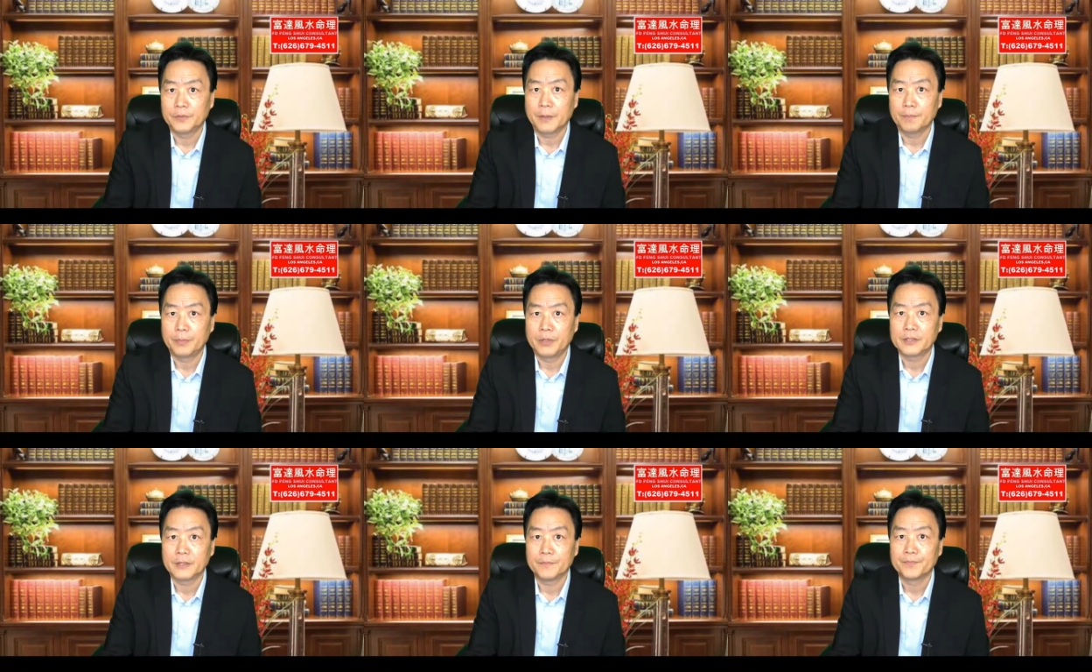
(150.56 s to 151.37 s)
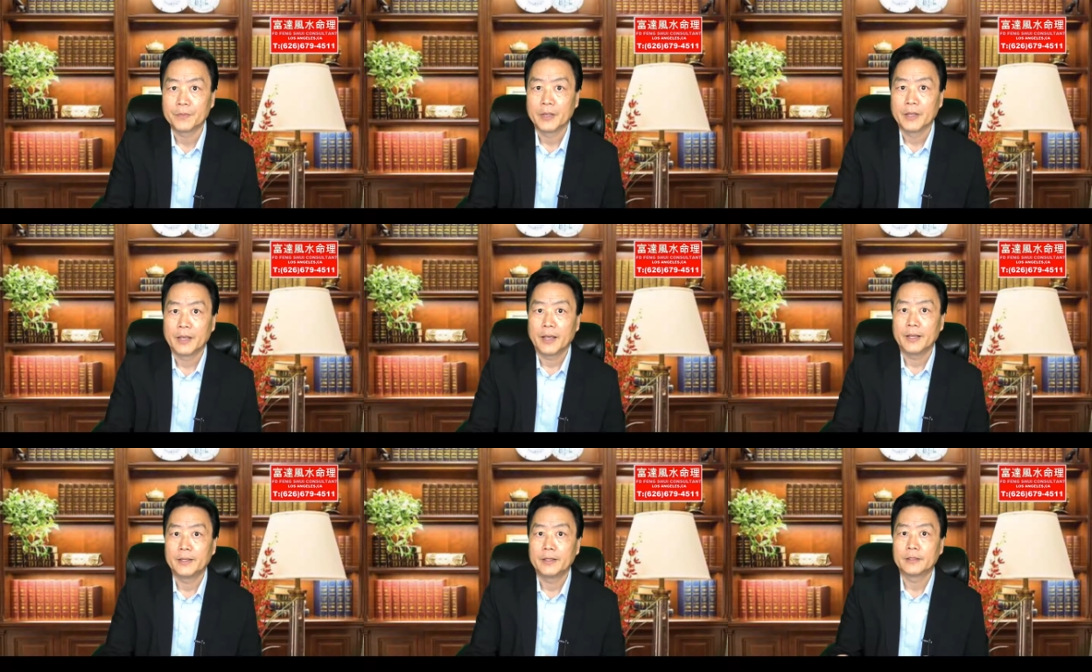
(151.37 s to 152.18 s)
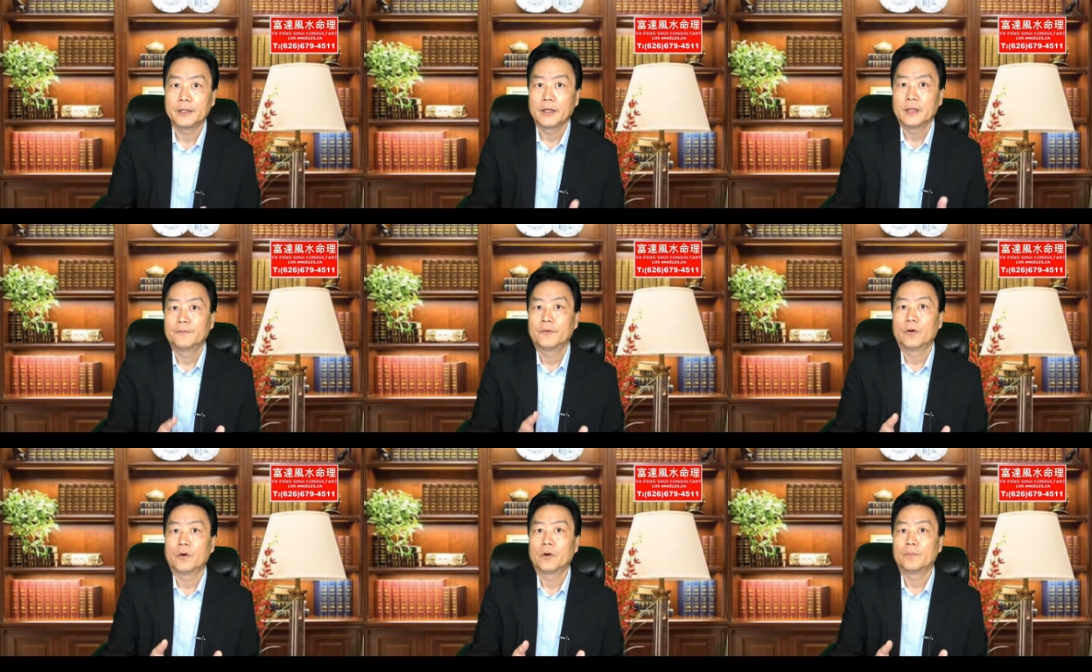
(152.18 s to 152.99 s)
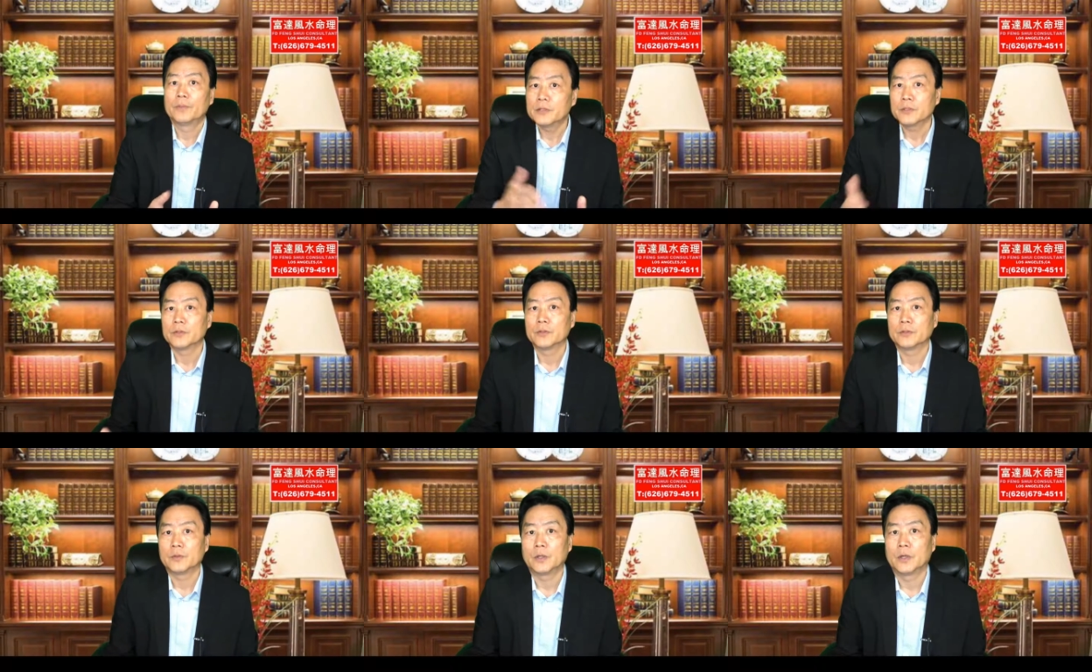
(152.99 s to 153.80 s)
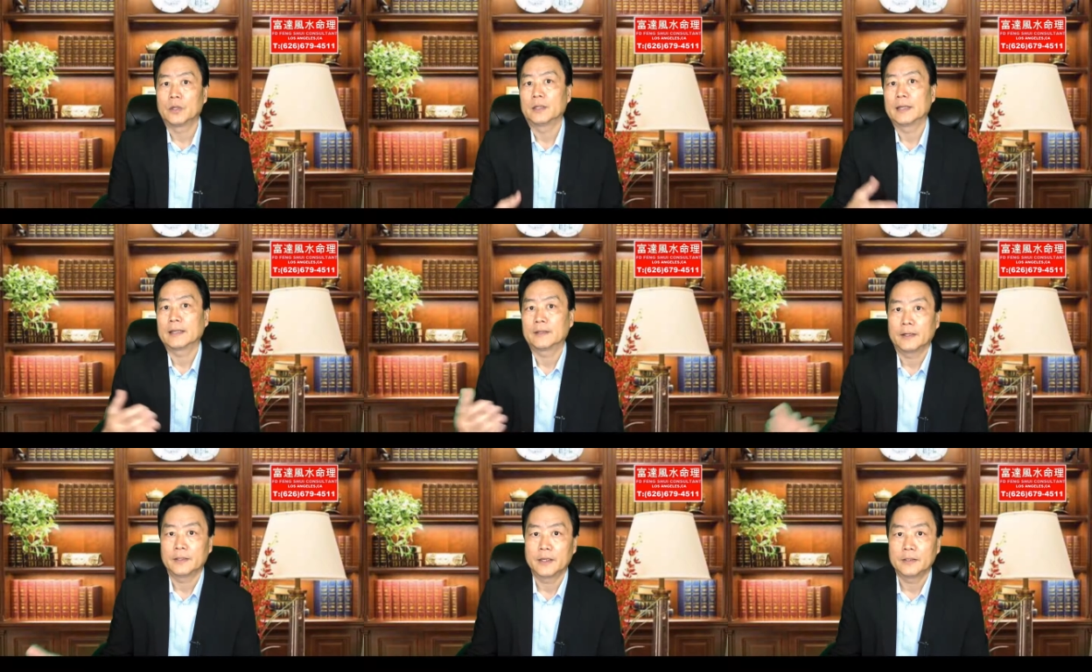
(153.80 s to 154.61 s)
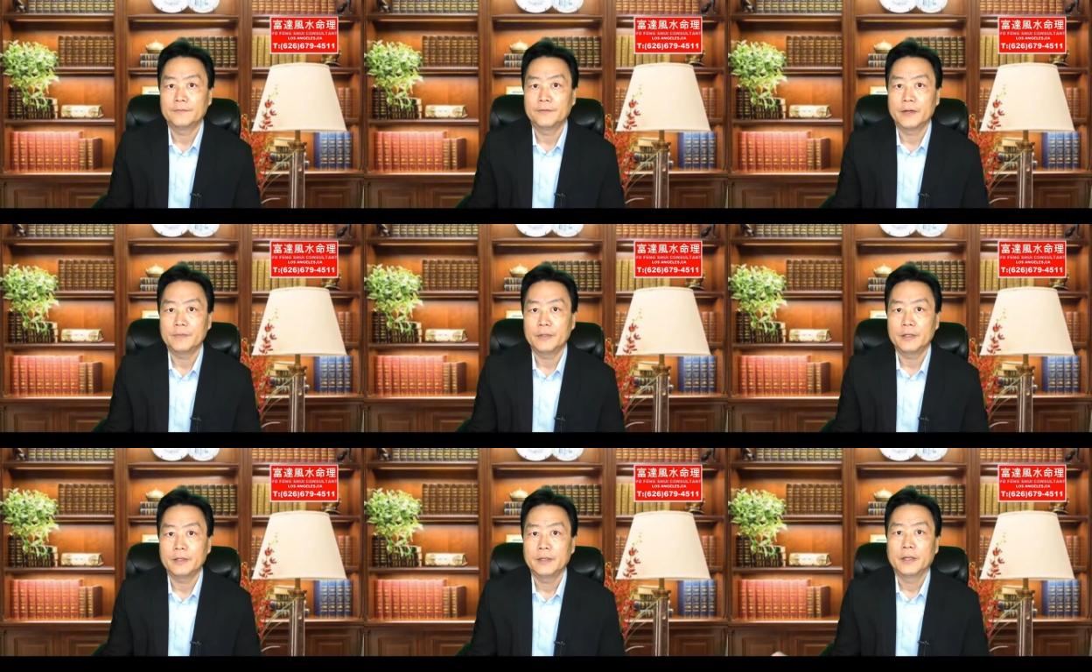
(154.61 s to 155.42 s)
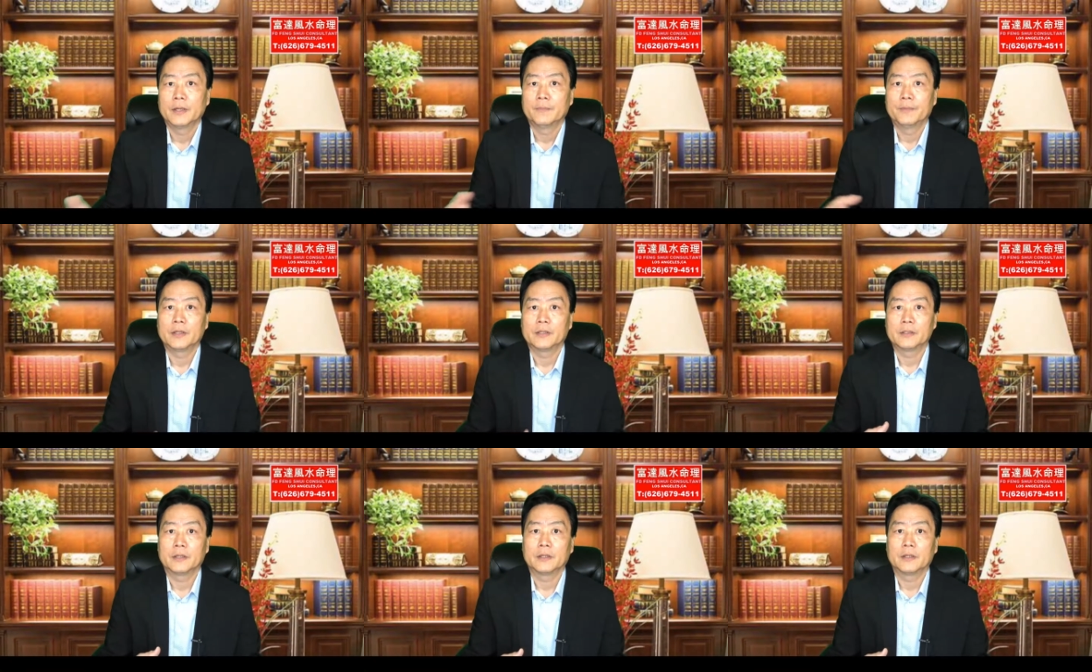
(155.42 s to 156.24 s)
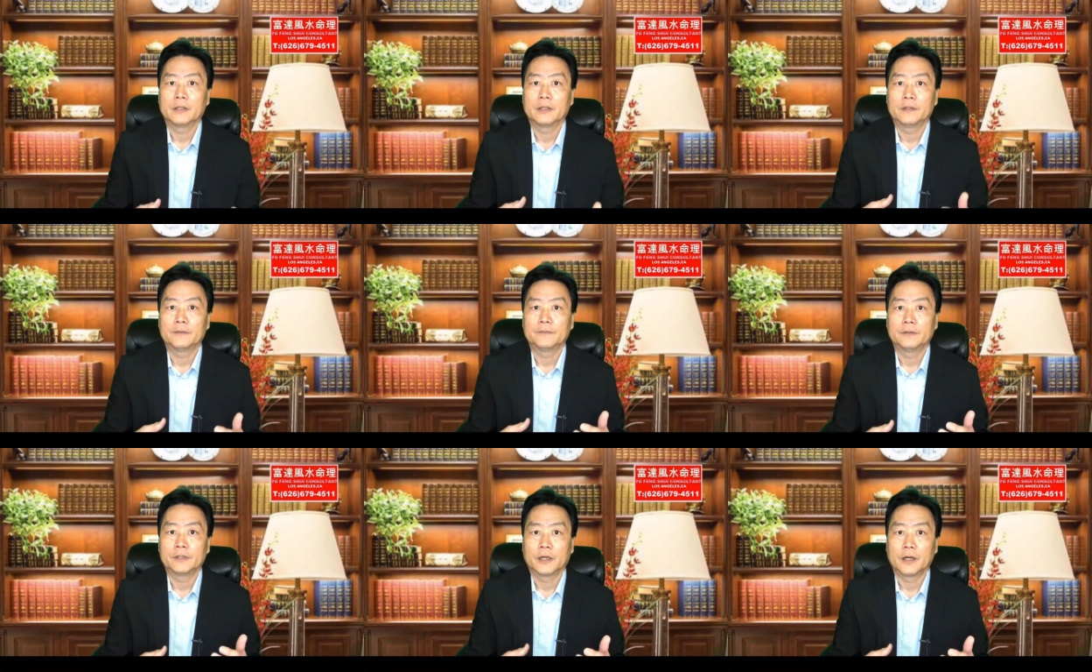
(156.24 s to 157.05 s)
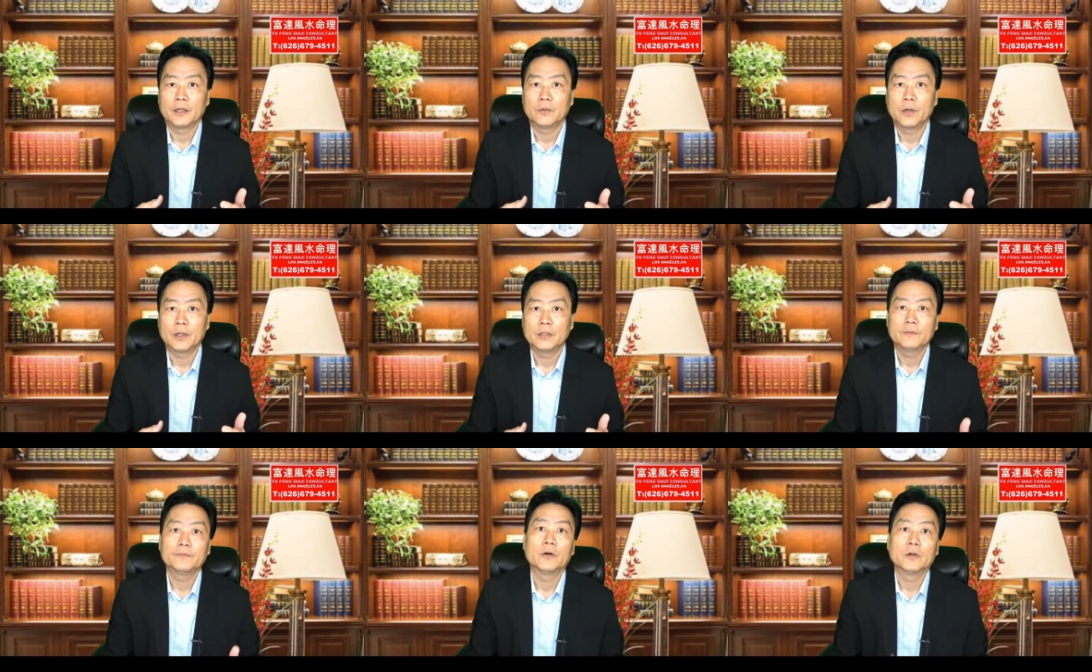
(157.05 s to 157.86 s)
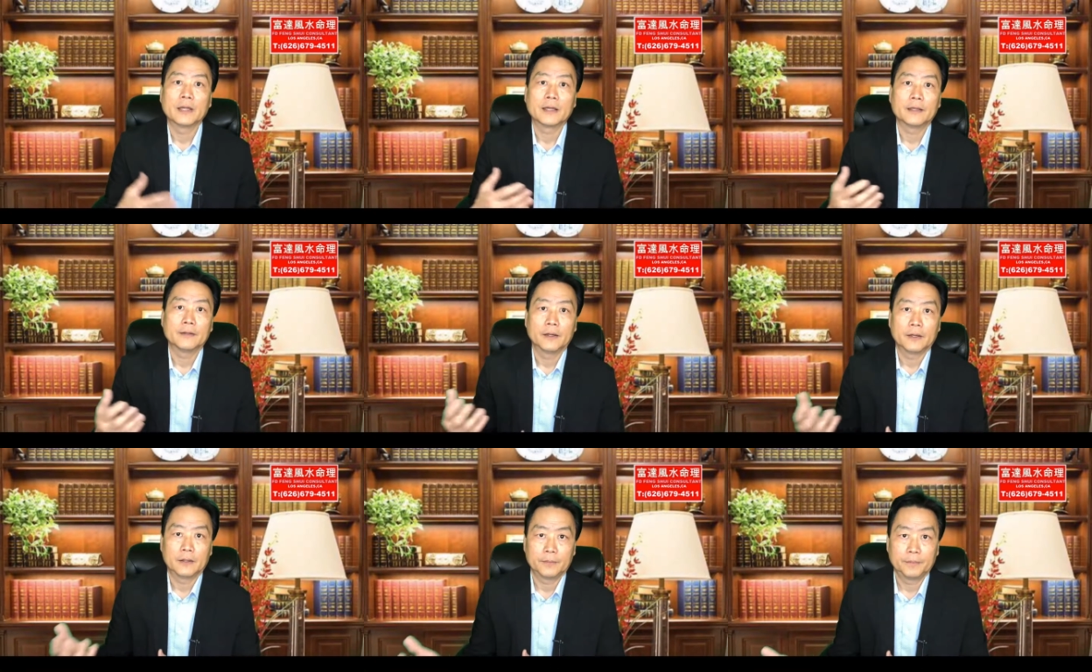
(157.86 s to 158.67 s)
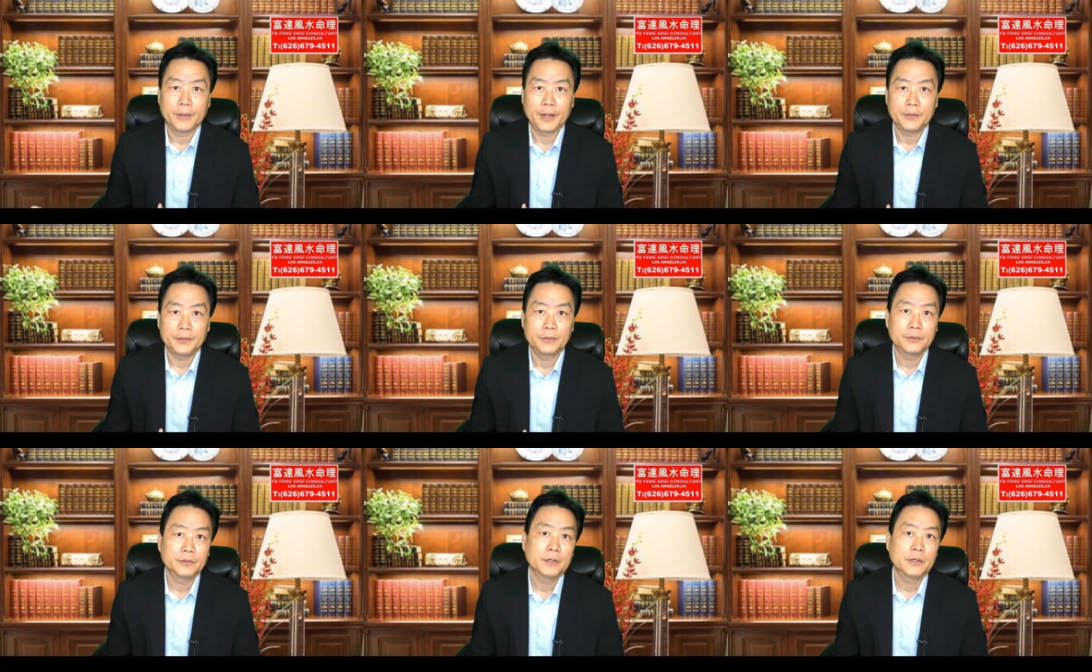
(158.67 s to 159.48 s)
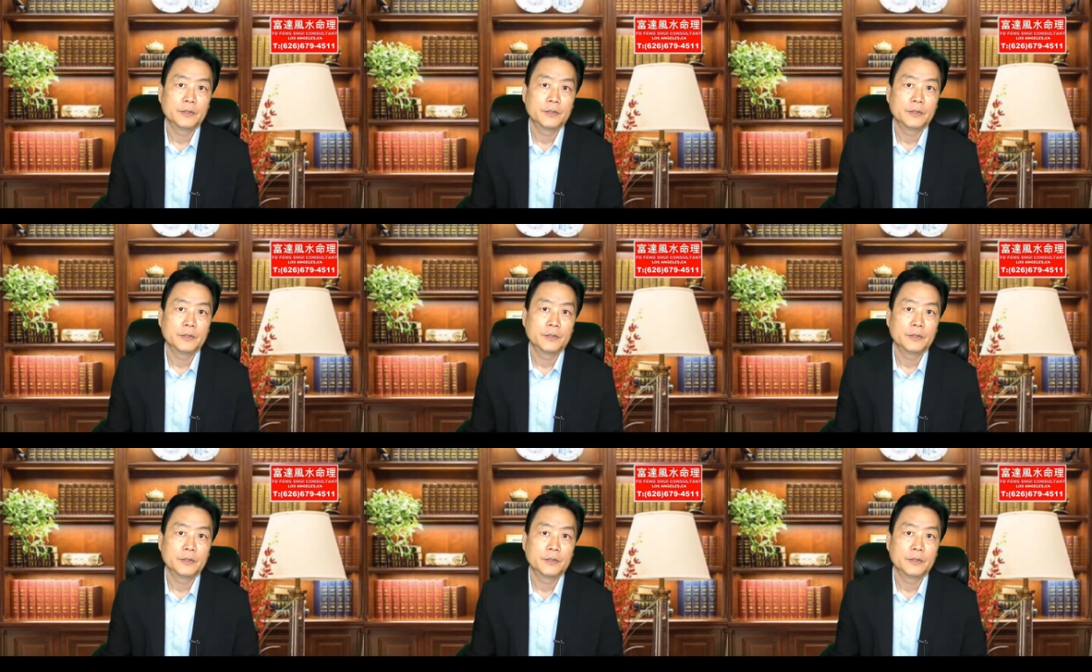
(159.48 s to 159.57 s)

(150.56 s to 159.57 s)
person. And for personal, like another family, because the color wise, for like a bedroom,